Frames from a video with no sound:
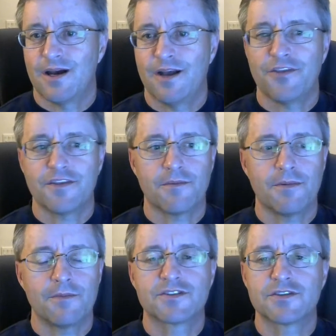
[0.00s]
I think that
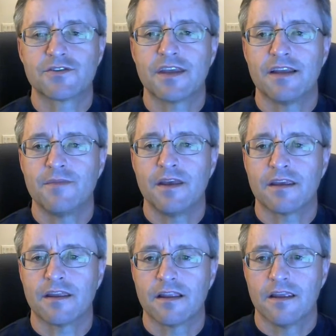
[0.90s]
people still can
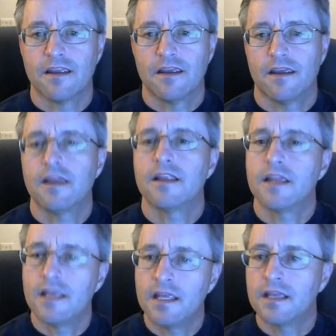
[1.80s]
make it. It
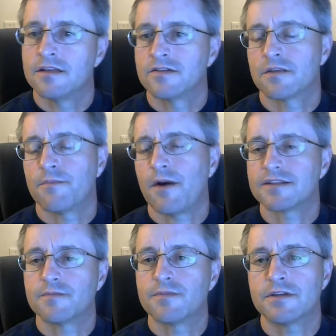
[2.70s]
is, the
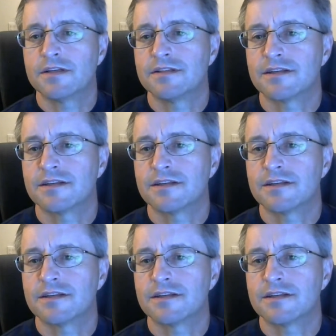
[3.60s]
possibilities